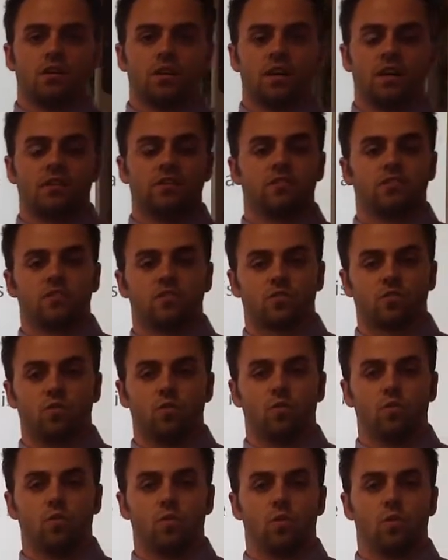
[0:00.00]
in
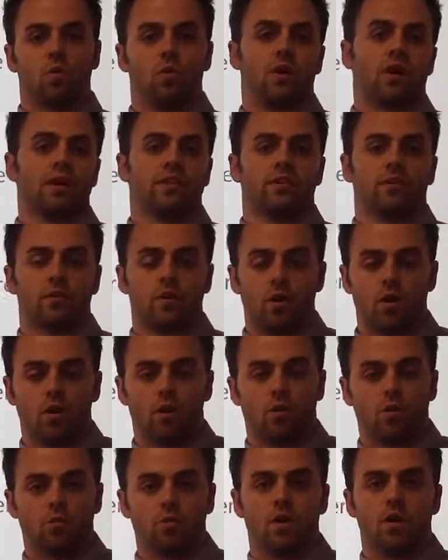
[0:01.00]
school or at their
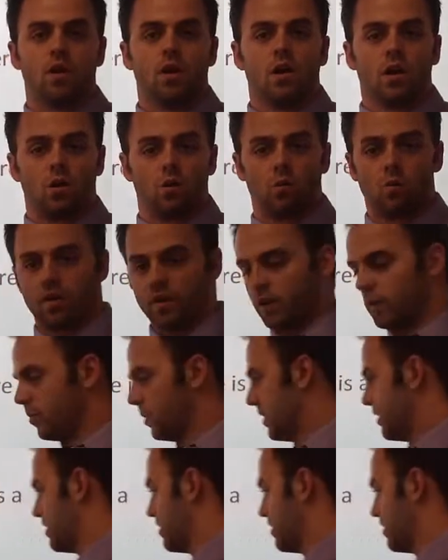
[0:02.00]
home on where to be